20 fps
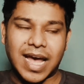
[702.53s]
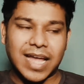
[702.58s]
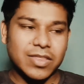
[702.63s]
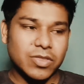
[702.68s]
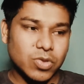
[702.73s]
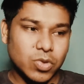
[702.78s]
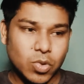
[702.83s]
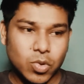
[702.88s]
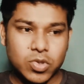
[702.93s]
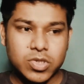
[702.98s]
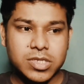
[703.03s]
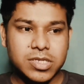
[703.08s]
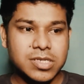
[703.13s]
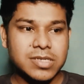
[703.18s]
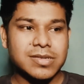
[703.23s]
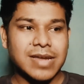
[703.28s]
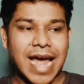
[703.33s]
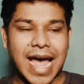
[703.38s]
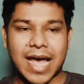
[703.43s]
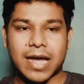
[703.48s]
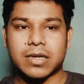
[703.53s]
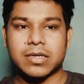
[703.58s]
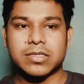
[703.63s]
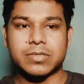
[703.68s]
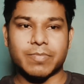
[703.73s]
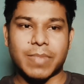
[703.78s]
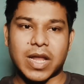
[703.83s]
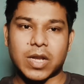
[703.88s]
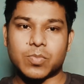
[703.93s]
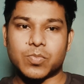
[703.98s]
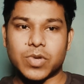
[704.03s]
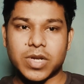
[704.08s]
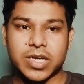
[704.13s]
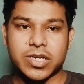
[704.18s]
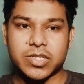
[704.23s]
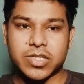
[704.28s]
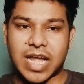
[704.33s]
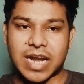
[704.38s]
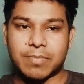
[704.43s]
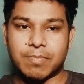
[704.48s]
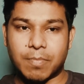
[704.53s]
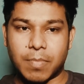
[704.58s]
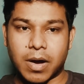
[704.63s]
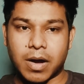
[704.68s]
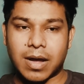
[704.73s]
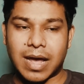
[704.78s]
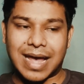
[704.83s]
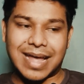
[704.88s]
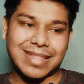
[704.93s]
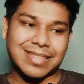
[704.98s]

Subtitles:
And those hackers manipulated that bug